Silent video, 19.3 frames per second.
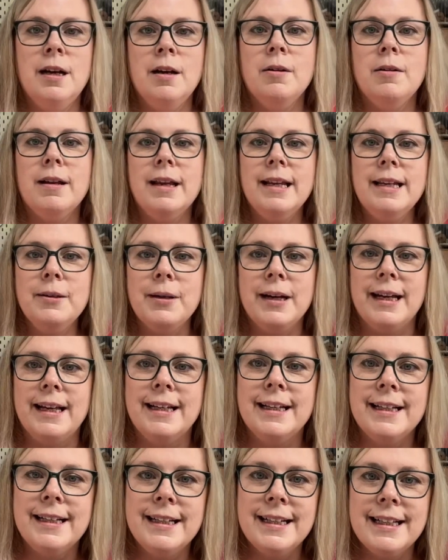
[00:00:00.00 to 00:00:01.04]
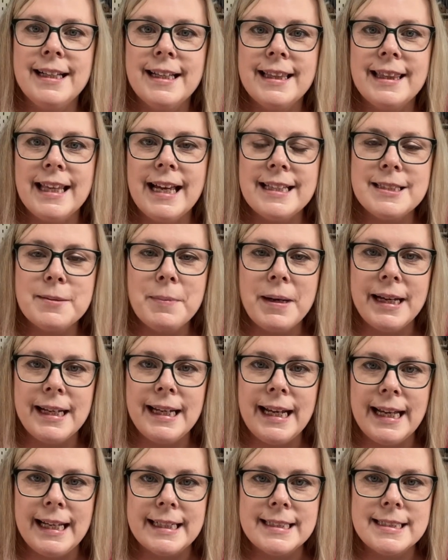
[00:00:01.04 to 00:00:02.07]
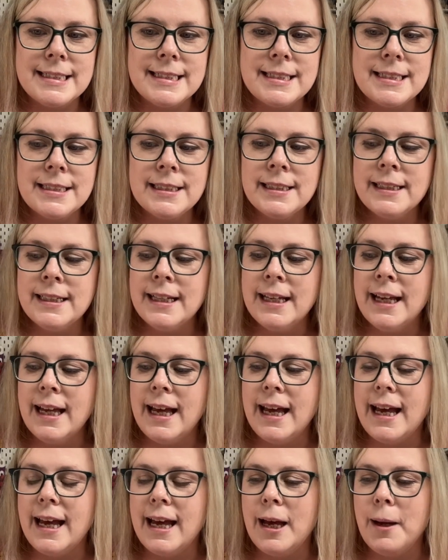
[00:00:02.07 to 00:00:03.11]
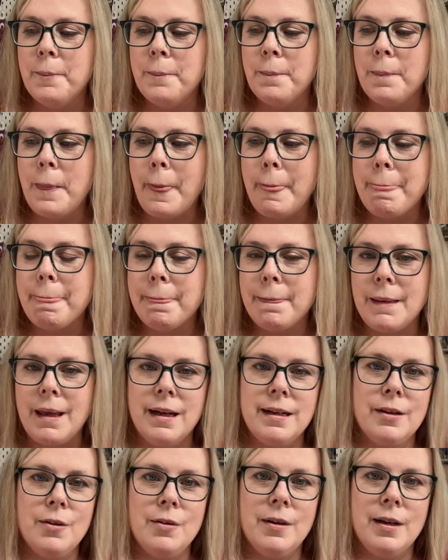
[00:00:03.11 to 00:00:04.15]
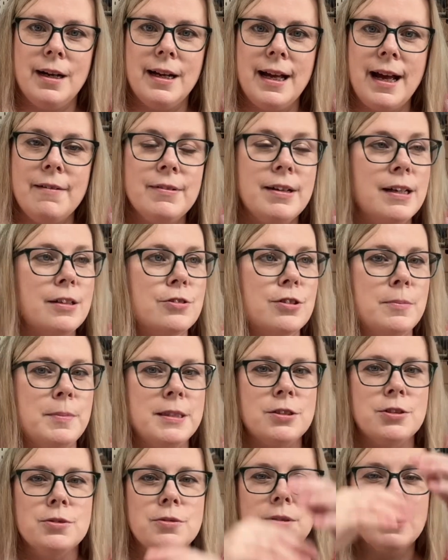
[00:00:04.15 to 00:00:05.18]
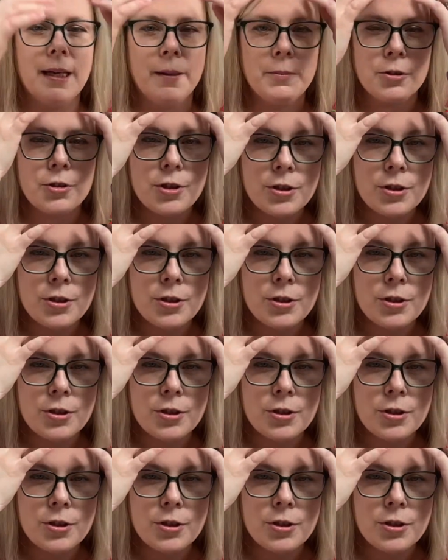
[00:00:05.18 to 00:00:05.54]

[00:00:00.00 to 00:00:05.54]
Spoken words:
Anyway, that's my latest. I know I haven't actually been doing that much